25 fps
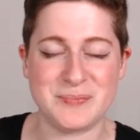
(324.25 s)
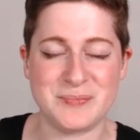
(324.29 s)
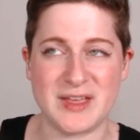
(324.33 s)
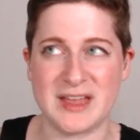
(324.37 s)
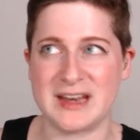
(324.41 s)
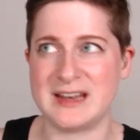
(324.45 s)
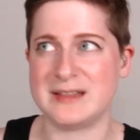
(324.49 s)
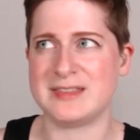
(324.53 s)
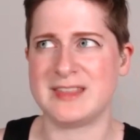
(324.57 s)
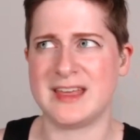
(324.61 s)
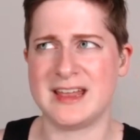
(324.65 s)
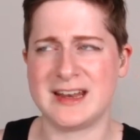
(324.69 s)

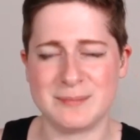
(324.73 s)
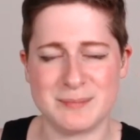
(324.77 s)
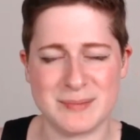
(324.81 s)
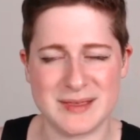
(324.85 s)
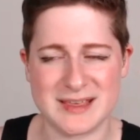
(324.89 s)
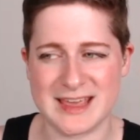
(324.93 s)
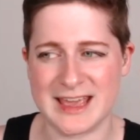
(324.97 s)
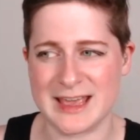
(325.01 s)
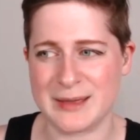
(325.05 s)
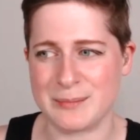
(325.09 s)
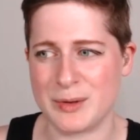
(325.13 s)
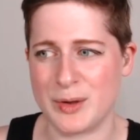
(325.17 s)
And it, then it
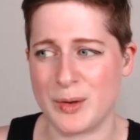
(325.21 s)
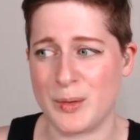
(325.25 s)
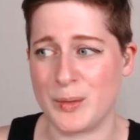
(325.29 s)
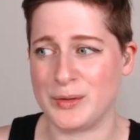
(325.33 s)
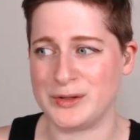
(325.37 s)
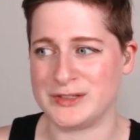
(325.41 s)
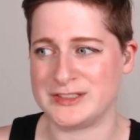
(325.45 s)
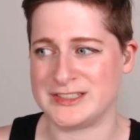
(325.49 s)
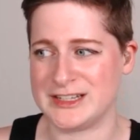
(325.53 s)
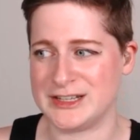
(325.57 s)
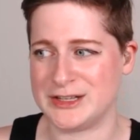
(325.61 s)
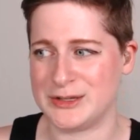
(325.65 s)
became a
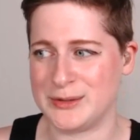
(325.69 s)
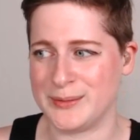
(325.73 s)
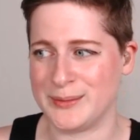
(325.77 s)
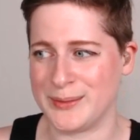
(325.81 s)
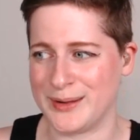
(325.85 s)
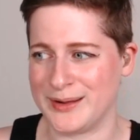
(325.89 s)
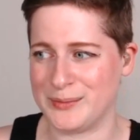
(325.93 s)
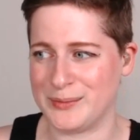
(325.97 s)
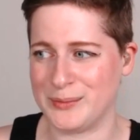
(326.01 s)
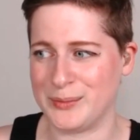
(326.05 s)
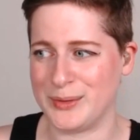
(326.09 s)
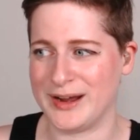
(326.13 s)
whole deal
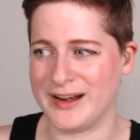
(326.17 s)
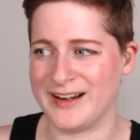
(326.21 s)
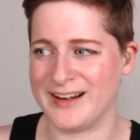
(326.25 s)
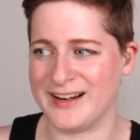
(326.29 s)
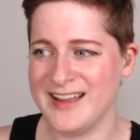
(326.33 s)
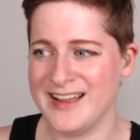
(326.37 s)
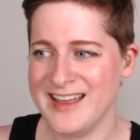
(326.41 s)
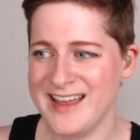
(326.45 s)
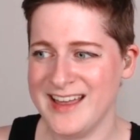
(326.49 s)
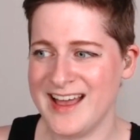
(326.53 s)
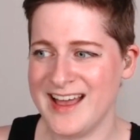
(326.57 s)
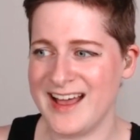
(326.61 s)

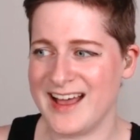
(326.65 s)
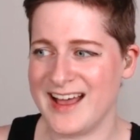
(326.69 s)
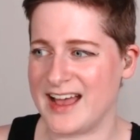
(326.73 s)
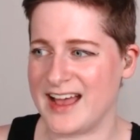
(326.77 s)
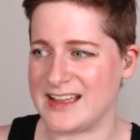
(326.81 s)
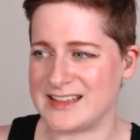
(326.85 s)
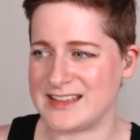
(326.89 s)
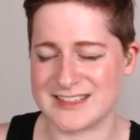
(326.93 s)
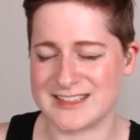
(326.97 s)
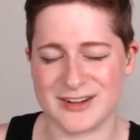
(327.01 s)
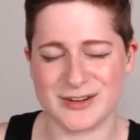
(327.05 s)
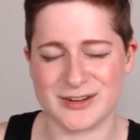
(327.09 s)
where
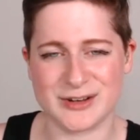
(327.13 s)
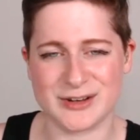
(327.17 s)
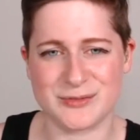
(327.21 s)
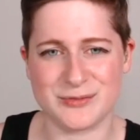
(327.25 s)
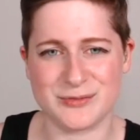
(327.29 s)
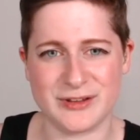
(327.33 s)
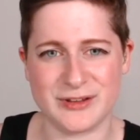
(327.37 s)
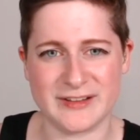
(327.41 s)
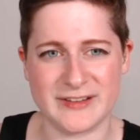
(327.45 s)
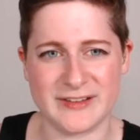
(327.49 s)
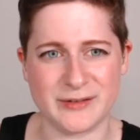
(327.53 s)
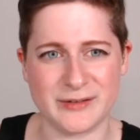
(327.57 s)
I started
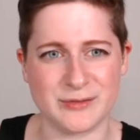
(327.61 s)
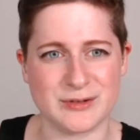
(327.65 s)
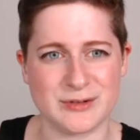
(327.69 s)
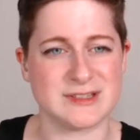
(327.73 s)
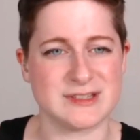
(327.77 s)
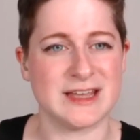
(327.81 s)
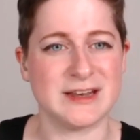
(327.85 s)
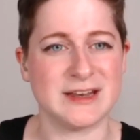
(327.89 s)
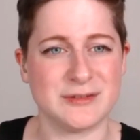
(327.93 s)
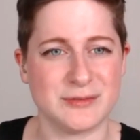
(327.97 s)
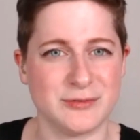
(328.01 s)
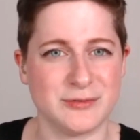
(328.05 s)
feeling
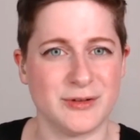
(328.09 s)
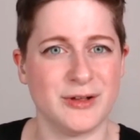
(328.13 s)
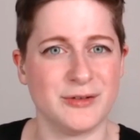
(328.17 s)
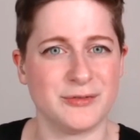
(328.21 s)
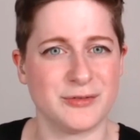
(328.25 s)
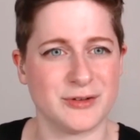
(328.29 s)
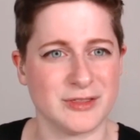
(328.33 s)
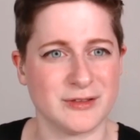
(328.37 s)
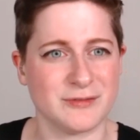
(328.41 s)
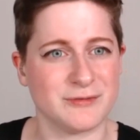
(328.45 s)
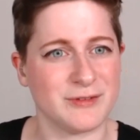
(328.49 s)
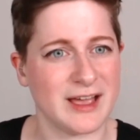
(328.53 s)
resentful
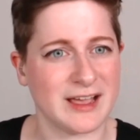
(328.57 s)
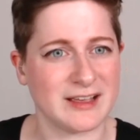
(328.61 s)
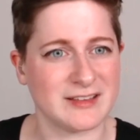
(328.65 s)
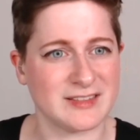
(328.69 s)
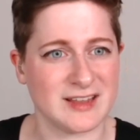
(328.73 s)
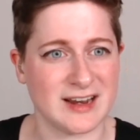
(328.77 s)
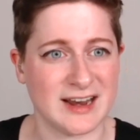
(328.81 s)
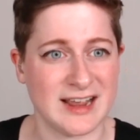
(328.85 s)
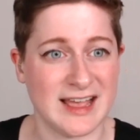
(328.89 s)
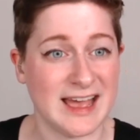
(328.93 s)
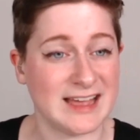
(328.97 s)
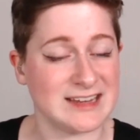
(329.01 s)
for the fact
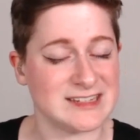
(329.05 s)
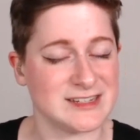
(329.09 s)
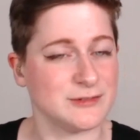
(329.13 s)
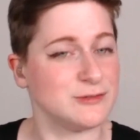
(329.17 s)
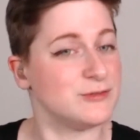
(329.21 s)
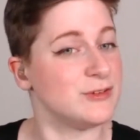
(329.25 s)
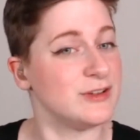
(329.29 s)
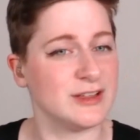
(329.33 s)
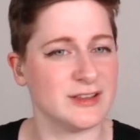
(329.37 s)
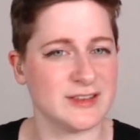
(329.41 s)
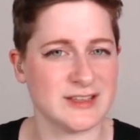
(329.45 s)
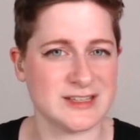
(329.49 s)
that I had to
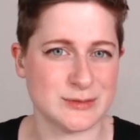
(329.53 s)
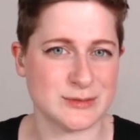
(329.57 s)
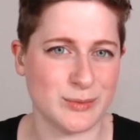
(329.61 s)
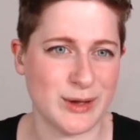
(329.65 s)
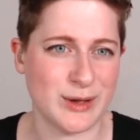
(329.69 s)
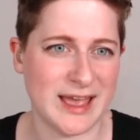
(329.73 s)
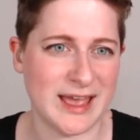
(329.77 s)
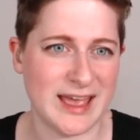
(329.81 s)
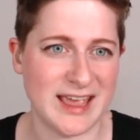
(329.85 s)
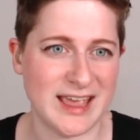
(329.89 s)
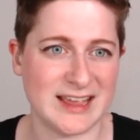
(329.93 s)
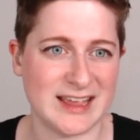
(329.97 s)
feel this
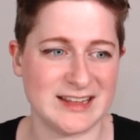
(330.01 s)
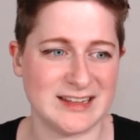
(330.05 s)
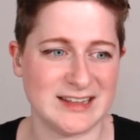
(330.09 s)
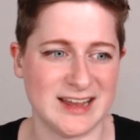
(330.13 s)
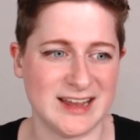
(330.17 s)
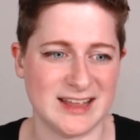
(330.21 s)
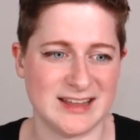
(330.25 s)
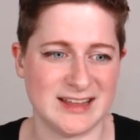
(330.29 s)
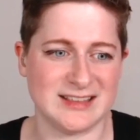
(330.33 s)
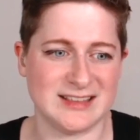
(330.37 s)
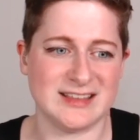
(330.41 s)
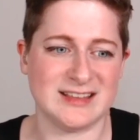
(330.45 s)
way and
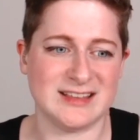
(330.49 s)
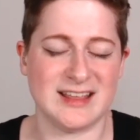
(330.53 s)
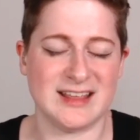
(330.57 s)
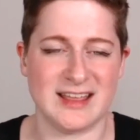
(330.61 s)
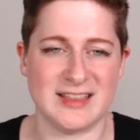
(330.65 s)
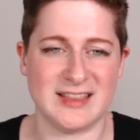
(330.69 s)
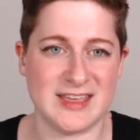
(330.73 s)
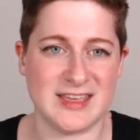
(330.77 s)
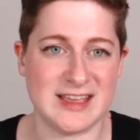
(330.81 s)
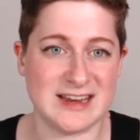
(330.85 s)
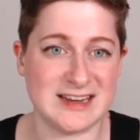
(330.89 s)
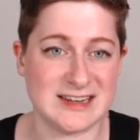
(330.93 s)
and
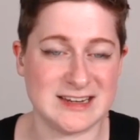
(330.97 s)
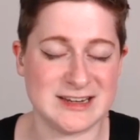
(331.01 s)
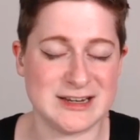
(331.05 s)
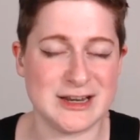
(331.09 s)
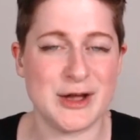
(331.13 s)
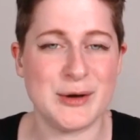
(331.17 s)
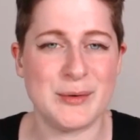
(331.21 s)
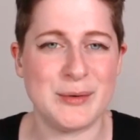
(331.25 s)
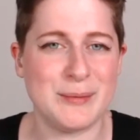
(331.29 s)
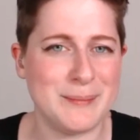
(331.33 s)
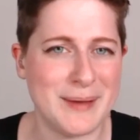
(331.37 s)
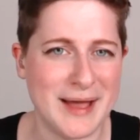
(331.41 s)
and they didn't
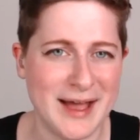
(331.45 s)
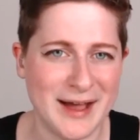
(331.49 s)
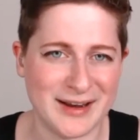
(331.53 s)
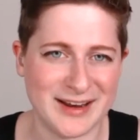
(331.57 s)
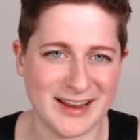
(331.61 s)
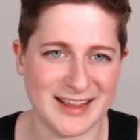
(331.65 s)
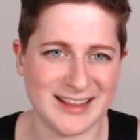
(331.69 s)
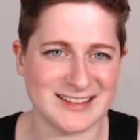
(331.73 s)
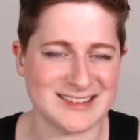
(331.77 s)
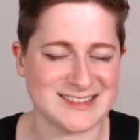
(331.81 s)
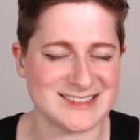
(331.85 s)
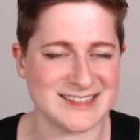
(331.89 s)
know about
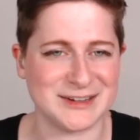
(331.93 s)
it.